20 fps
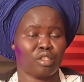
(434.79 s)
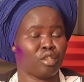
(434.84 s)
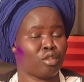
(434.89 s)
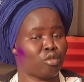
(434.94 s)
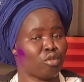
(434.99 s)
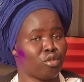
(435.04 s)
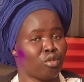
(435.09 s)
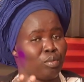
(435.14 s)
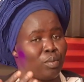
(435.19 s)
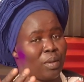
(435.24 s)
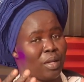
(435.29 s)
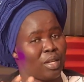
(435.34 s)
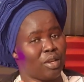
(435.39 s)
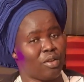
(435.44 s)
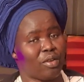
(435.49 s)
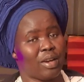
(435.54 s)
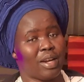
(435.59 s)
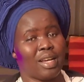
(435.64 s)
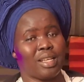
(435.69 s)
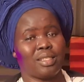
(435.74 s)
It could be your
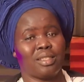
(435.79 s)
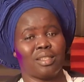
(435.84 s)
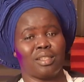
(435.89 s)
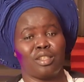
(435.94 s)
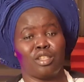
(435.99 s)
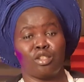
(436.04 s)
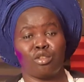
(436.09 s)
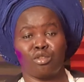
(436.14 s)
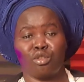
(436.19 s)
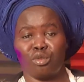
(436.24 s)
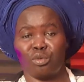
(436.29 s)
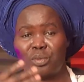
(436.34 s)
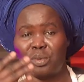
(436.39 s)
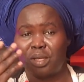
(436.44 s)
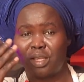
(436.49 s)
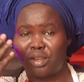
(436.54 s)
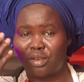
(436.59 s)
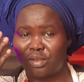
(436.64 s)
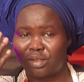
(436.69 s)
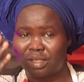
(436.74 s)
cousin. It could be
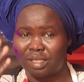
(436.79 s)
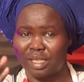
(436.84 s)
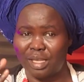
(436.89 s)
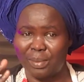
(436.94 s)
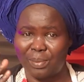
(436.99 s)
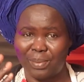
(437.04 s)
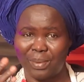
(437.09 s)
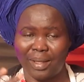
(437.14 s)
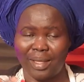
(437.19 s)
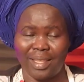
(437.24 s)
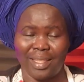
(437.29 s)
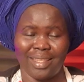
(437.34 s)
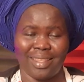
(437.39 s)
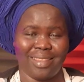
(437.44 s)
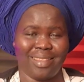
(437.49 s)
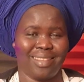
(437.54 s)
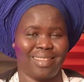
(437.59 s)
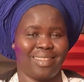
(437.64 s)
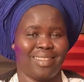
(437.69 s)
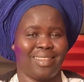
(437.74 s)
your sibling.
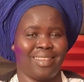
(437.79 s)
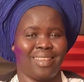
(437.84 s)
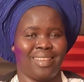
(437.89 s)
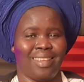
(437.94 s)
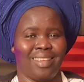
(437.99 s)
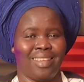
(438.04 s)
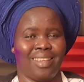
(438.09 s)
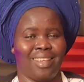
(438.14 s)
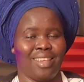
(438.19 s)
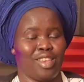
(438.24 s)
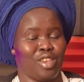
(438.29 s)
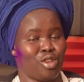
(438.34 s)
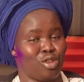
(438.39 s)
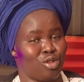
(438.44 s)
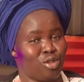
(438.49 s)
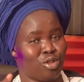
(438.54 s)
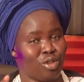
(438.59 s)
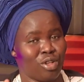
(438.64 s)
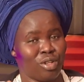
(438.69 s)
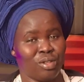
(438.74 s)

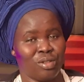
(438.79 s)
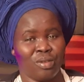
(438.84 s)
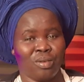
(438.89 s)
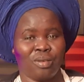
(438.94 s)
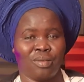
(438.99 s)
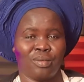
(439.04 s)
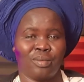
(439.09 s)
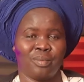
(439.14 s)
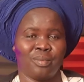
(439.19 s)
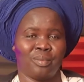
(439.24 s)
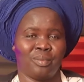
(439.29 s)
You don't know.